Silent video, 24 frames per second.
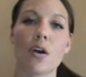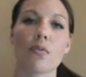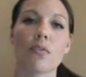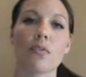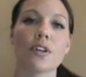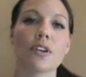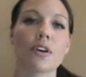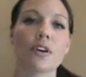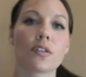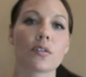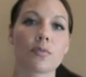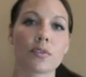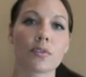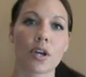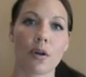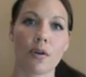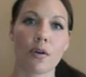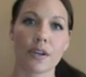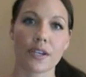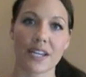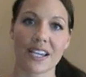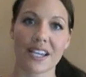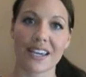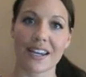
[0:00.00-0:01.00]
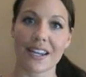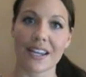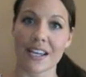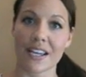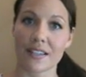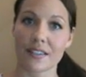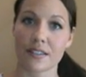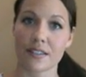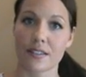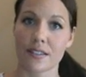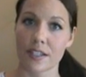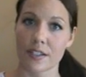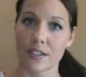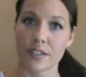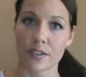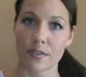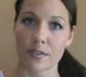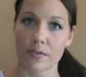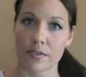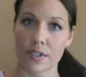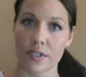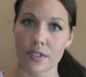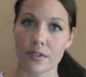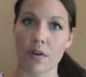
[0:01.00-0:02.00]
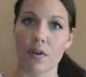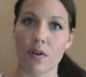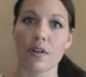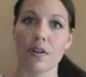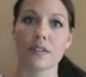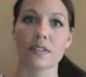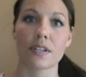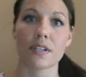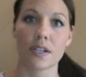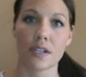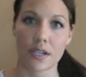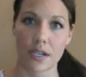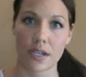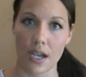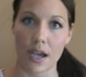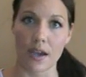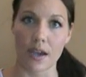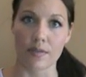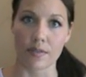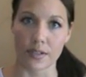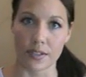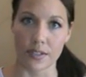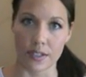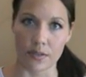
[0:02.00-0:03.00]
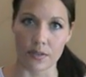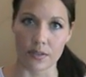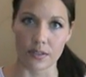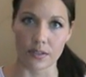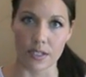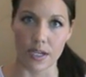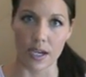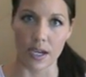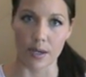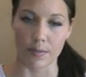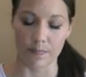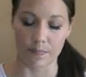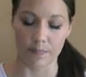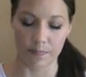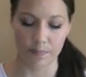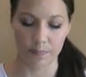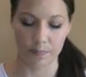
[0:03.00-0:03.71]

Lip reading: we know that we're going to get a consistent result every single time.